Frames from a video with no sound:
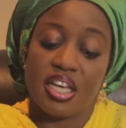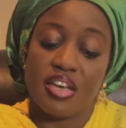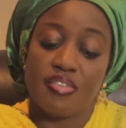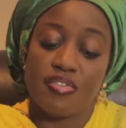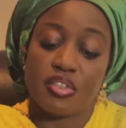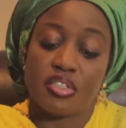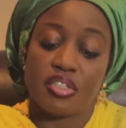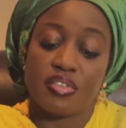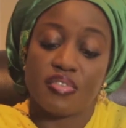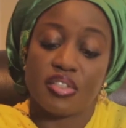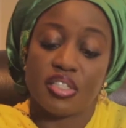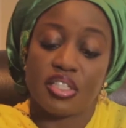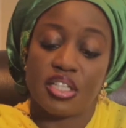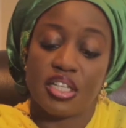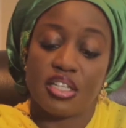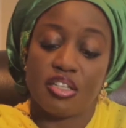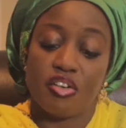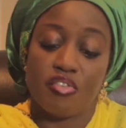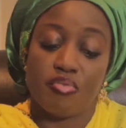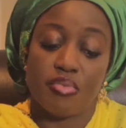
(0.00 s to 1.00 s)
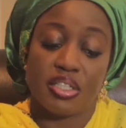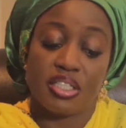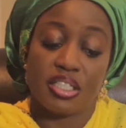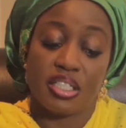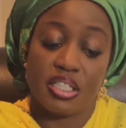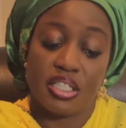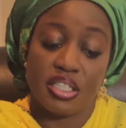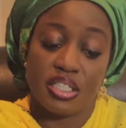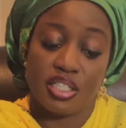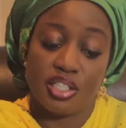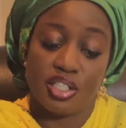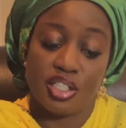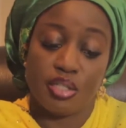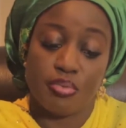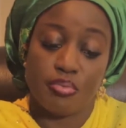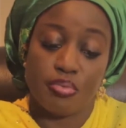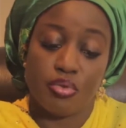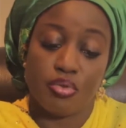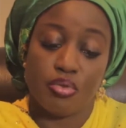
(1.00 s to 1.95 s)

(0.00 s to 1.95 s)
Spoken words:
efforts of the state government in leadership,